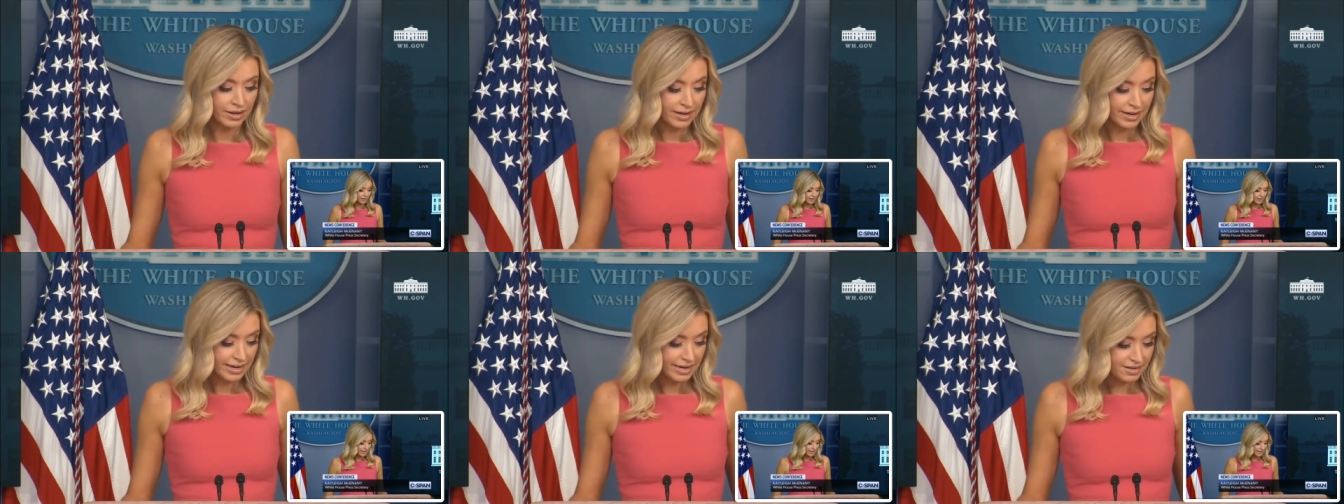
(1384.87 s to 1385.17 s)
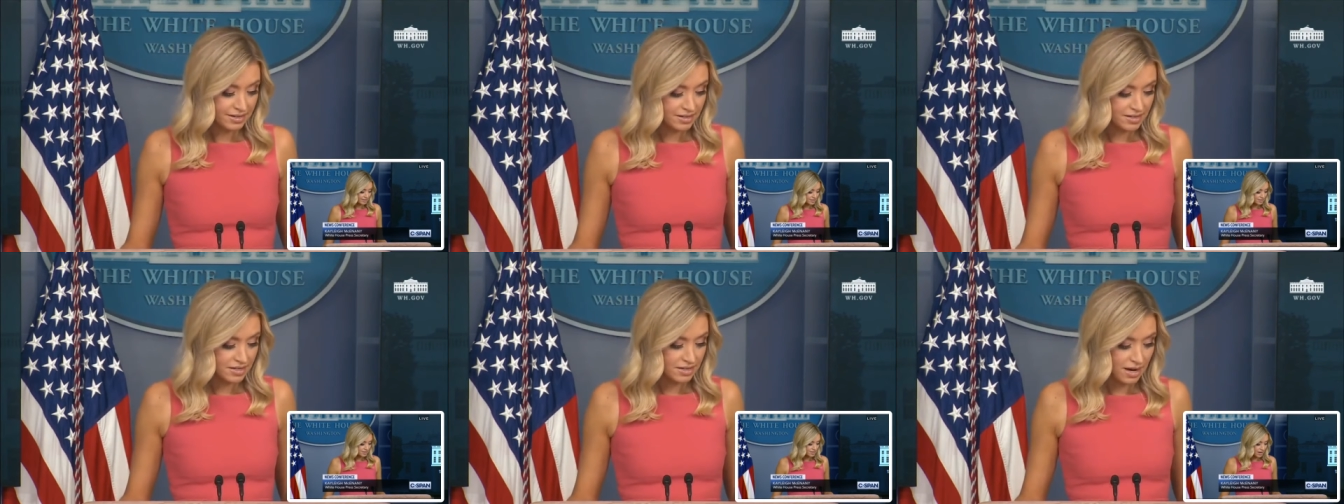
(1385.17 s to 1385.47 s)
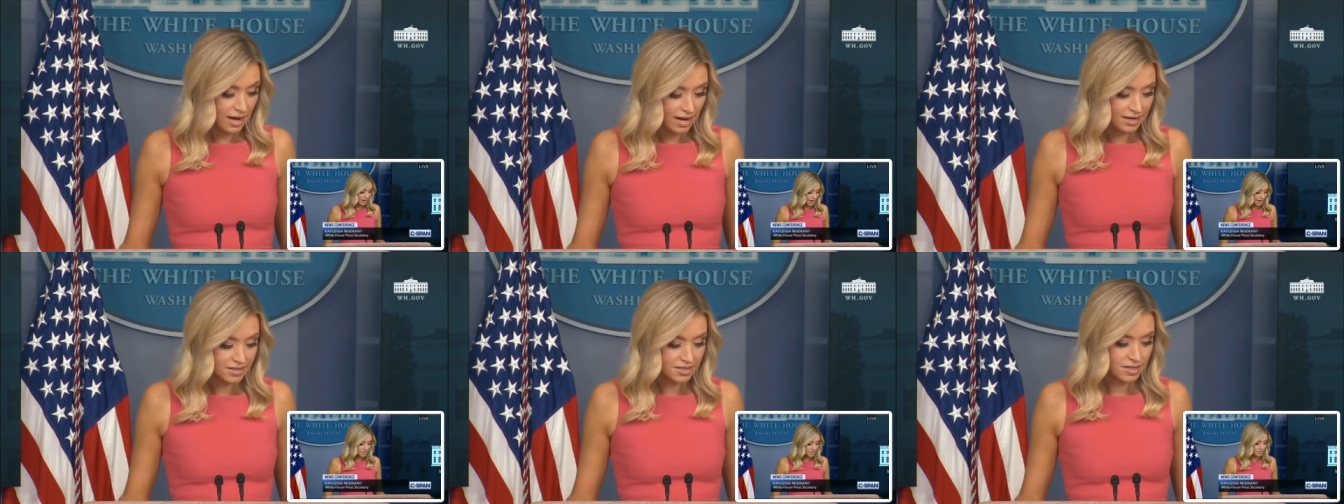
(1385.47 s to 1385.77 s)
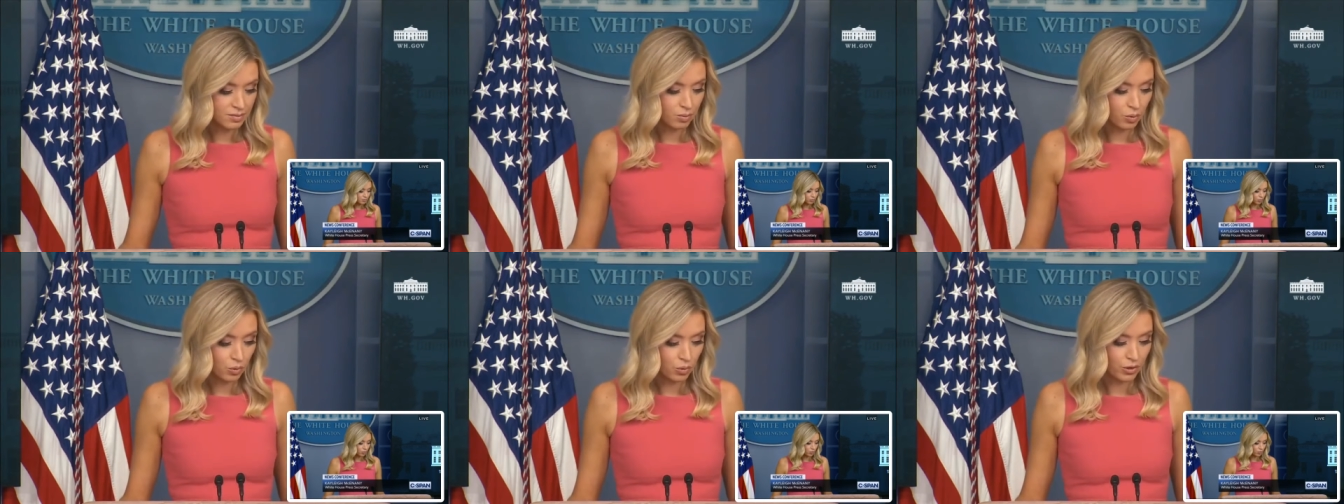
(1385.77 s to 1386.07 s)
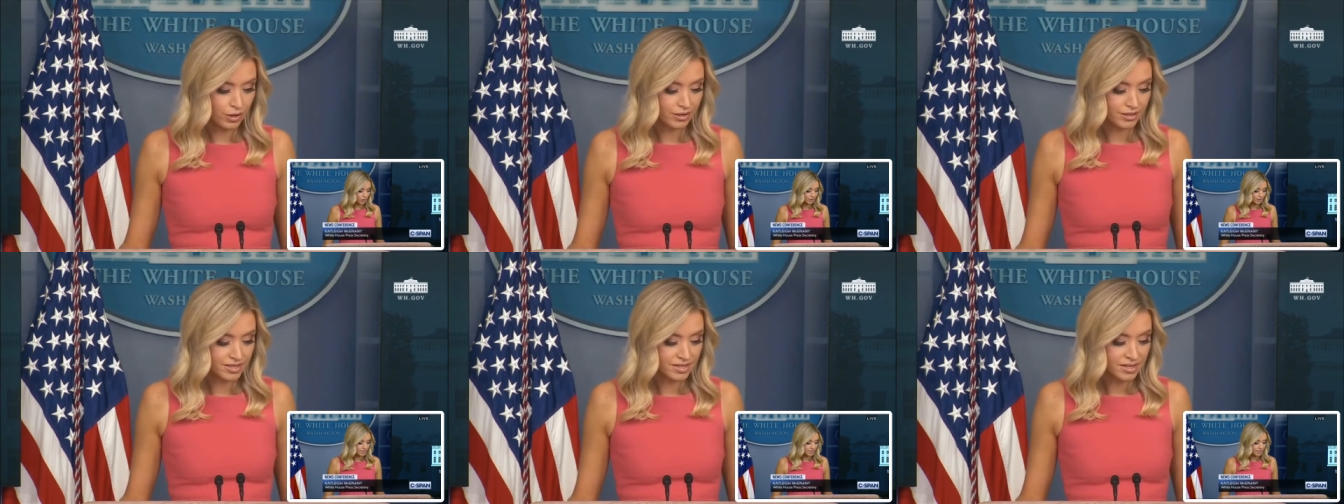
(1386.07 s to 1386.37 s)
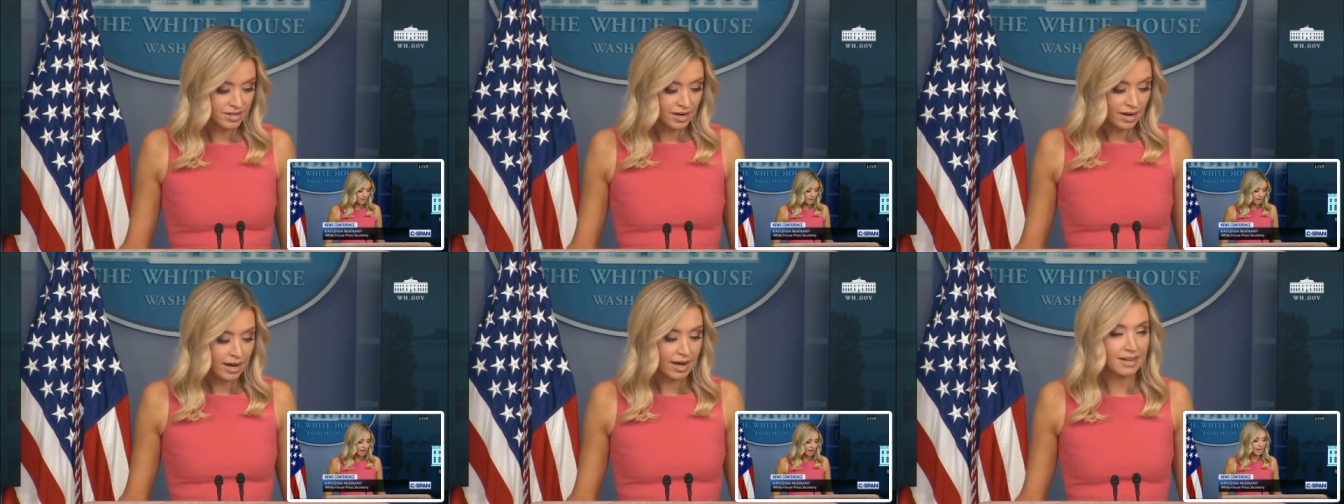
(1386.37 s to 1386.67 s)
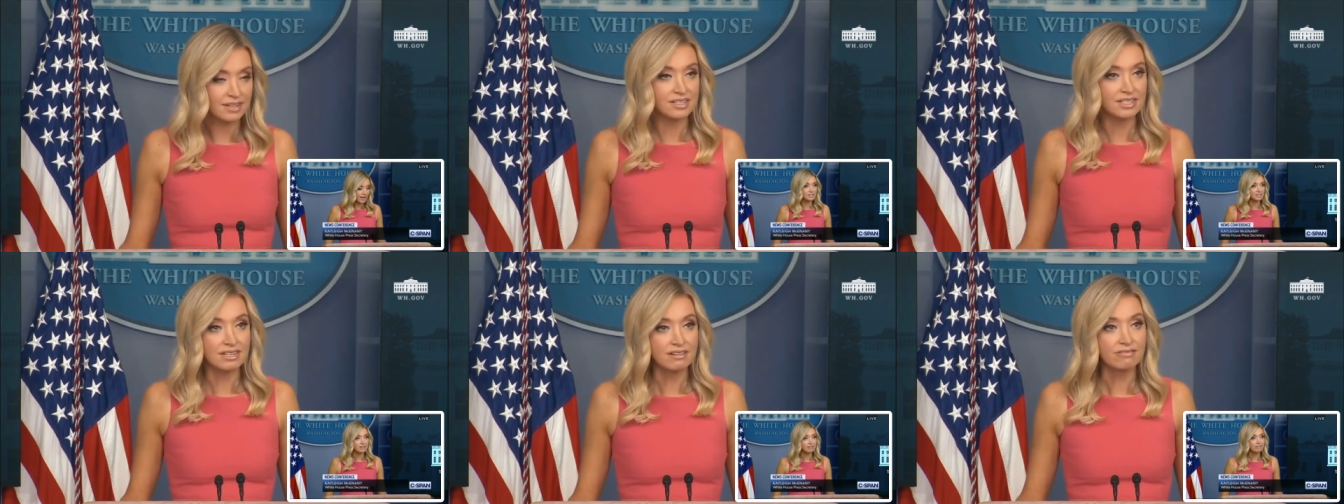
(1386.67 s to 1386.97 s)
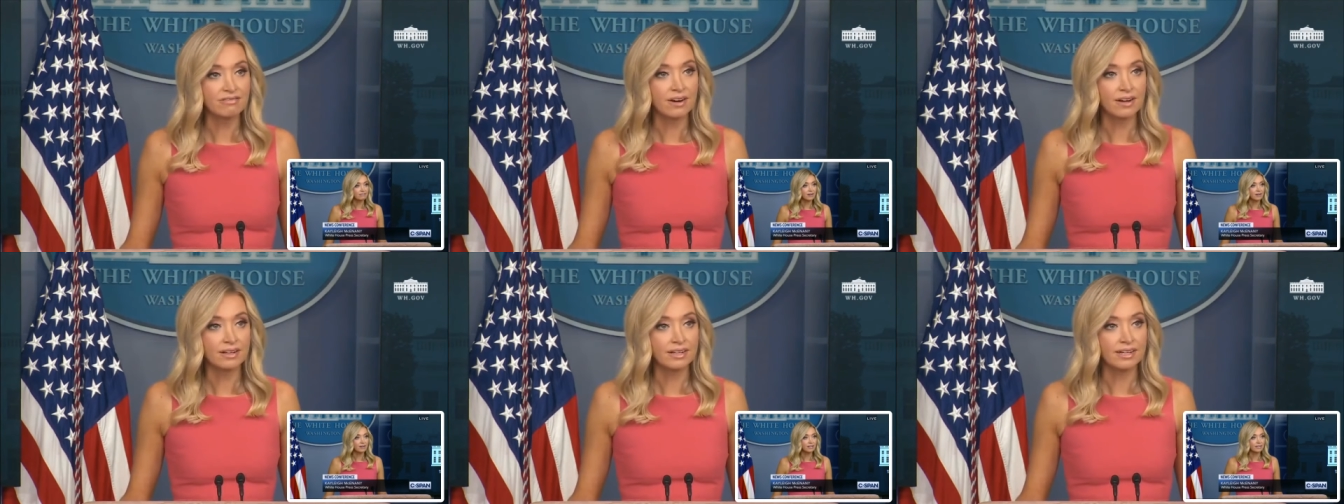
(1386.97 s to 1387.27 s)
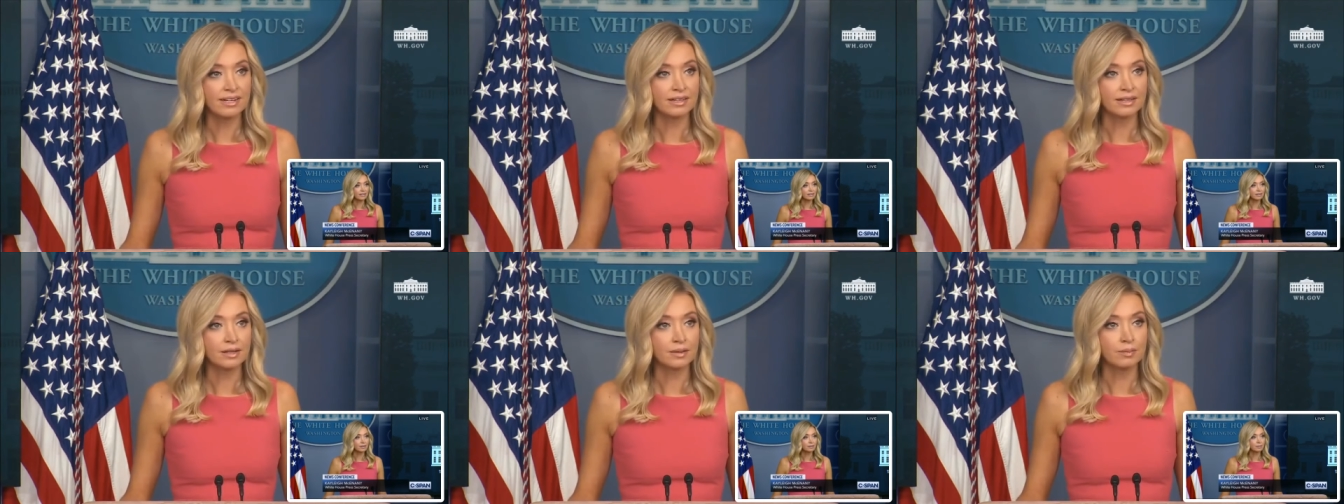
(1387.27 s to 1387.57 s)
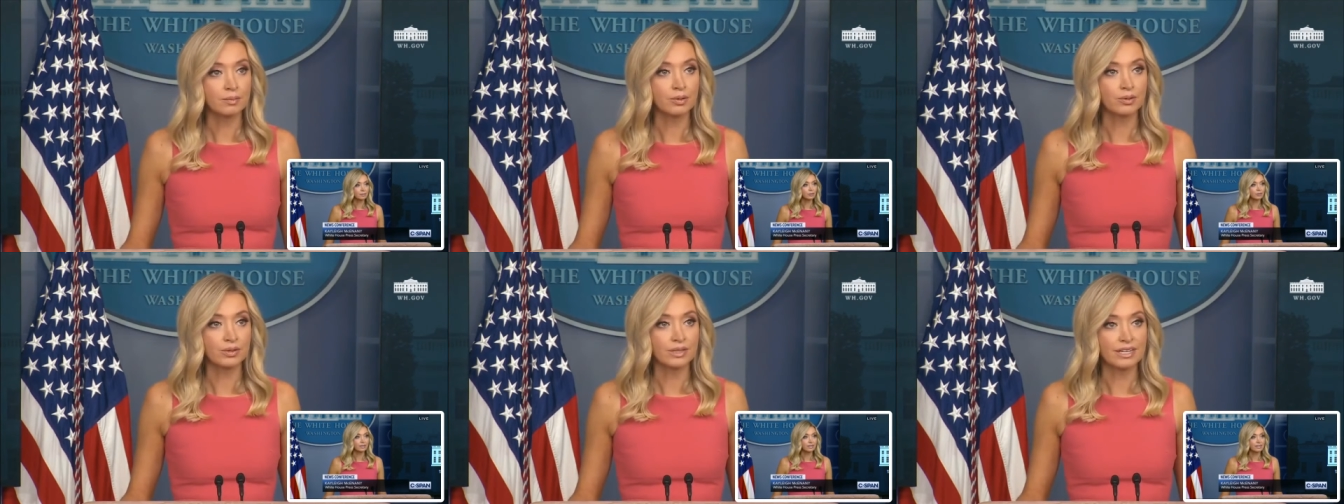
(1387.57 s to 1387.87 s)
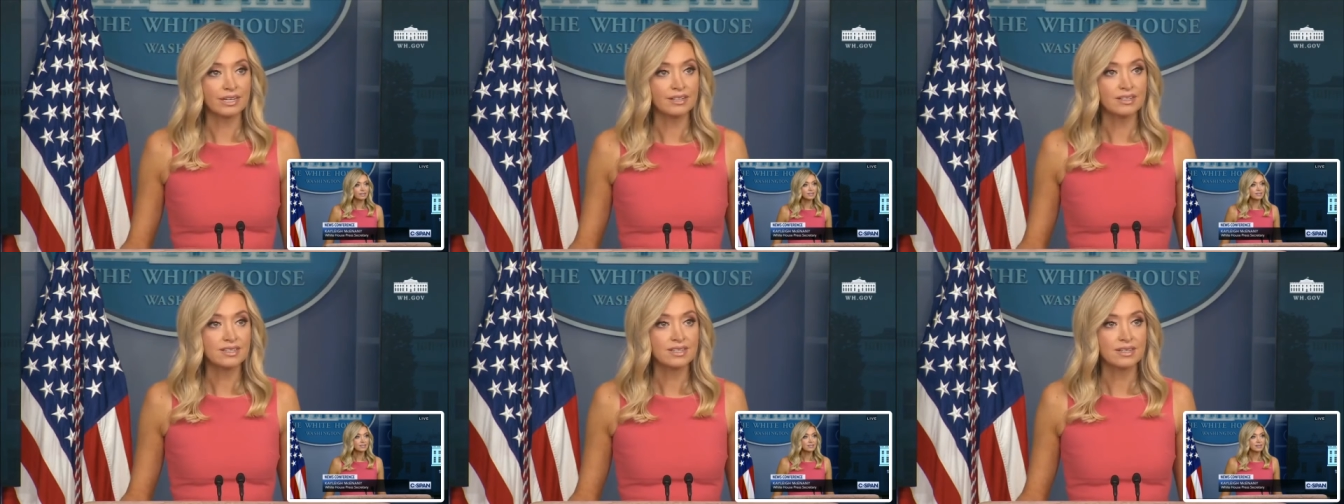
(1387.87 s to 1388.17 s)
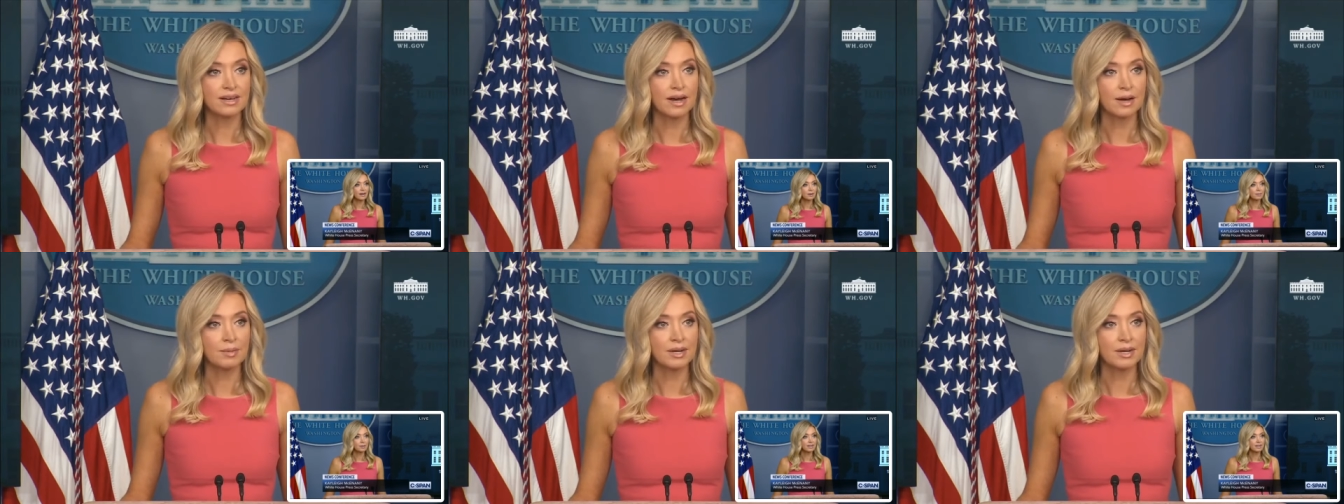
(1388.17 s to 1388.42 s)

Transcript: He does not support uh, defunding the police um,